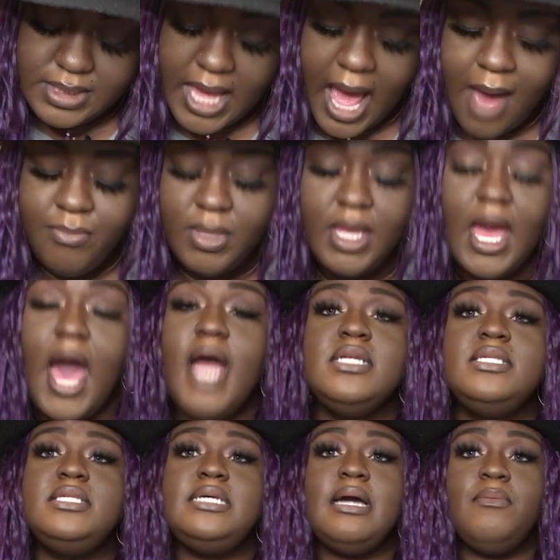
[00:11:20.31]
timing,
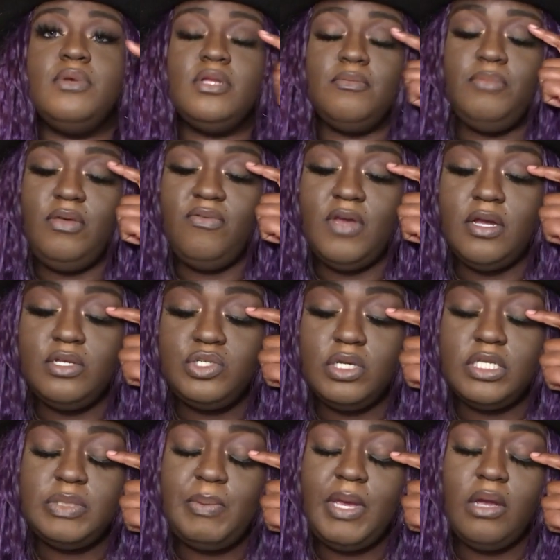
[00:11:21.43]
honestly, I'm going to be very
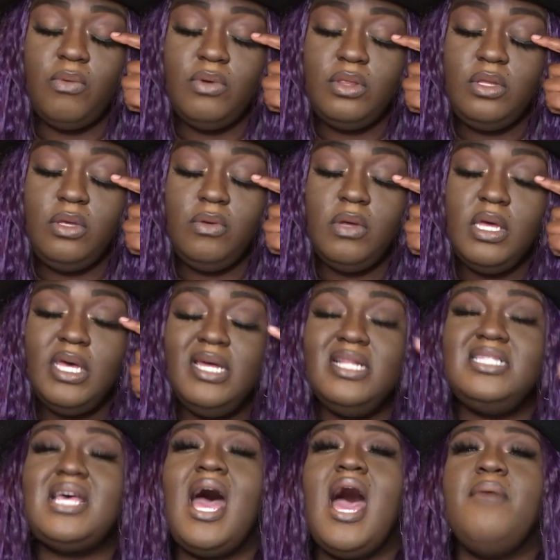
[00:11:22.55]
transparent with you.
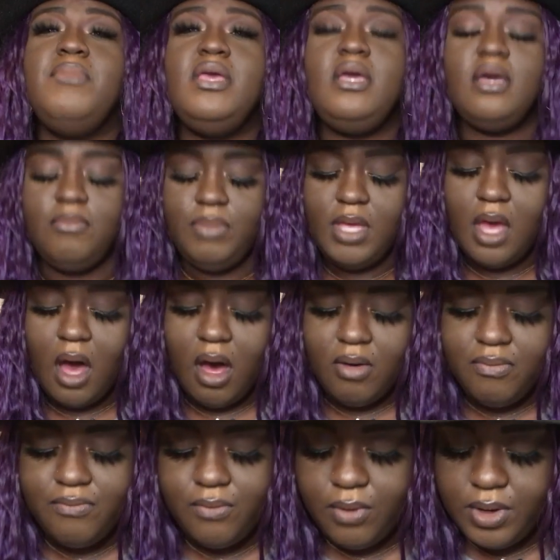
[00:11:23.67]
Timing could be all
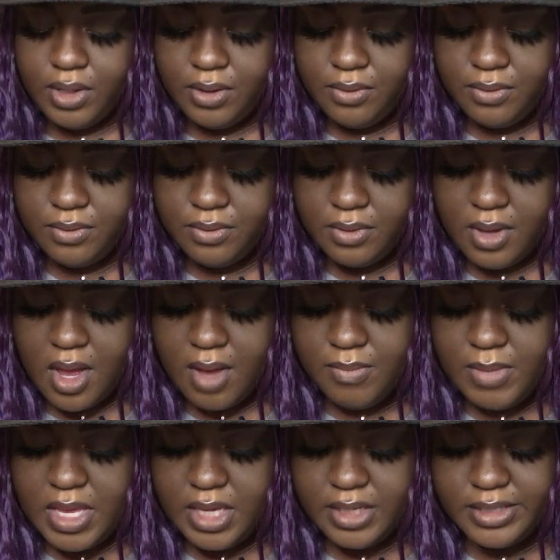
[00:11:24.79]
for you. Um,
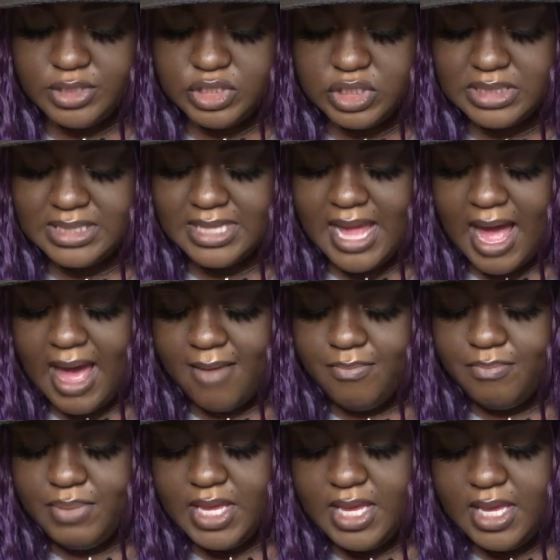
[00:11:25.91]
it could just
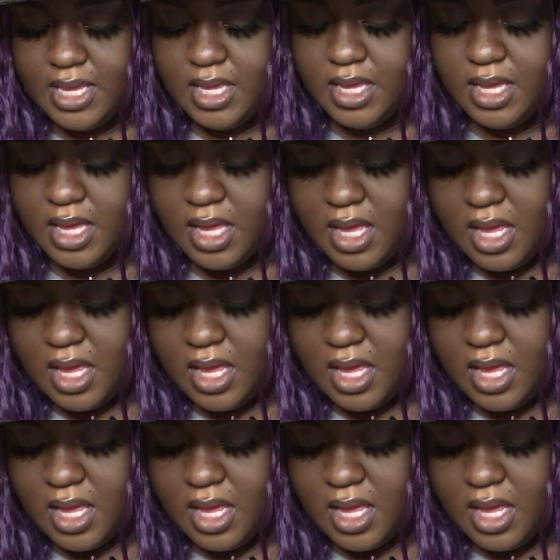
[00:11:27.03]
not be